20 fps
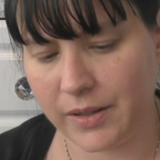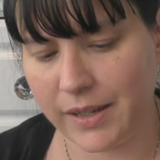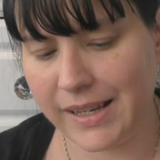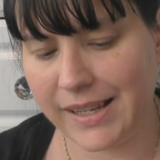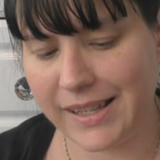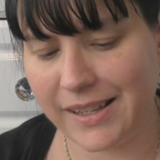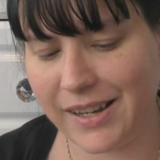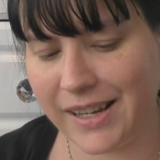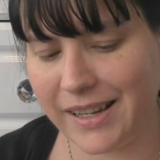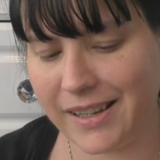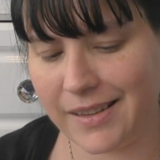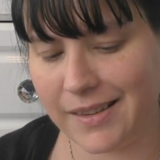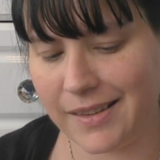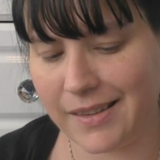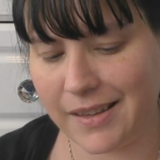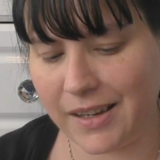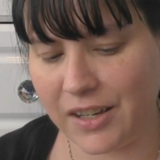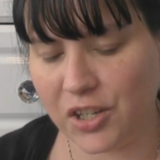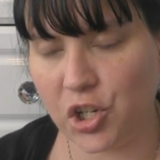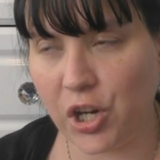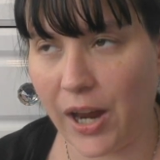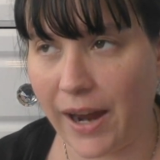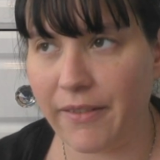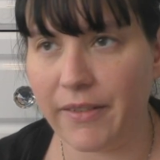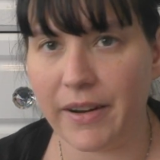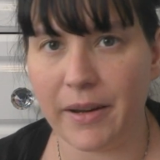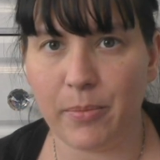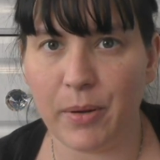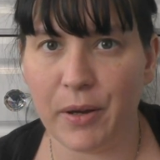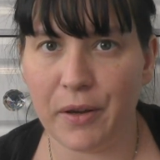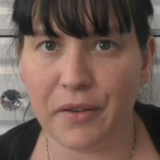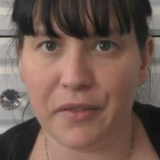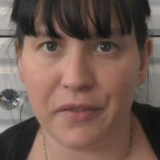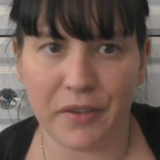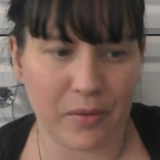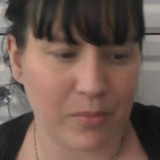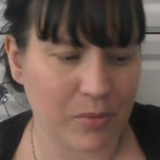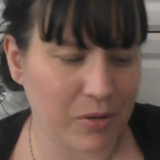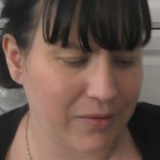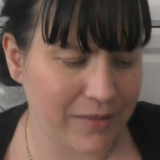It's like a cherry
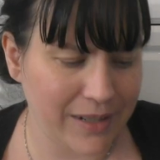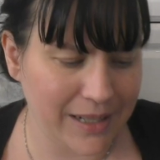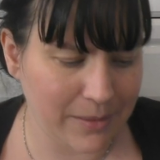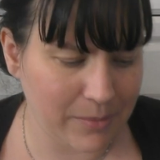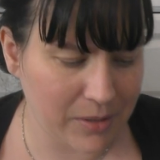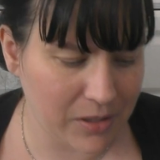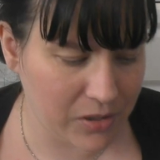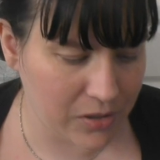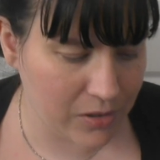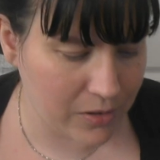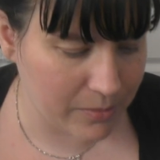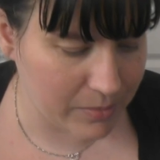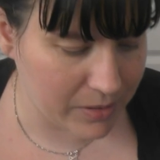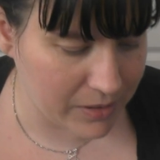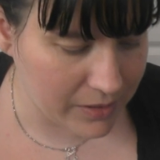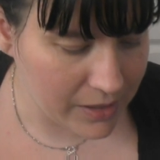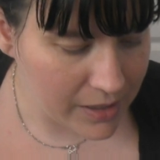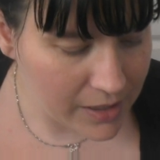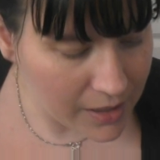perfume, not really much almond.